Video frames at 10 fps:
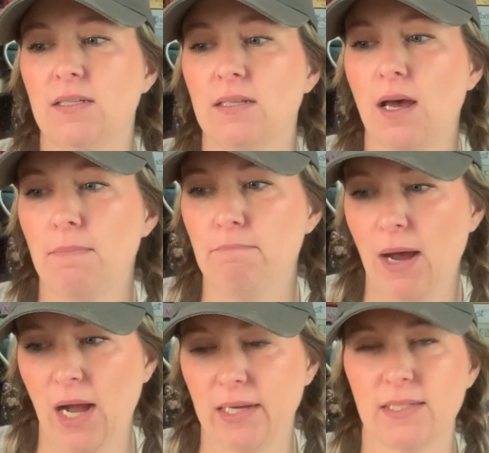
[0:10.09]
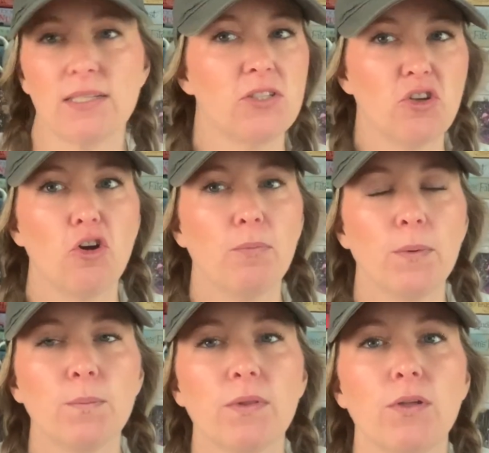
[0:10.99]
sub boxes to
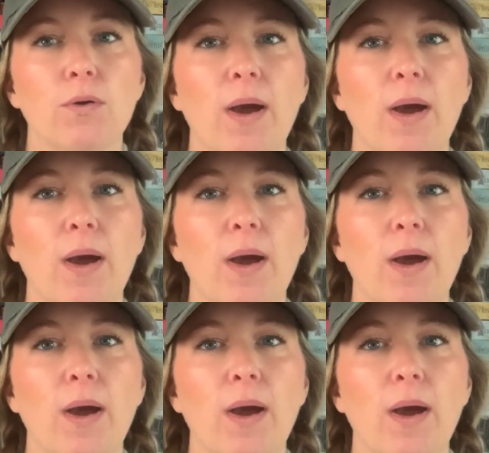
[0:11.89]
open with you.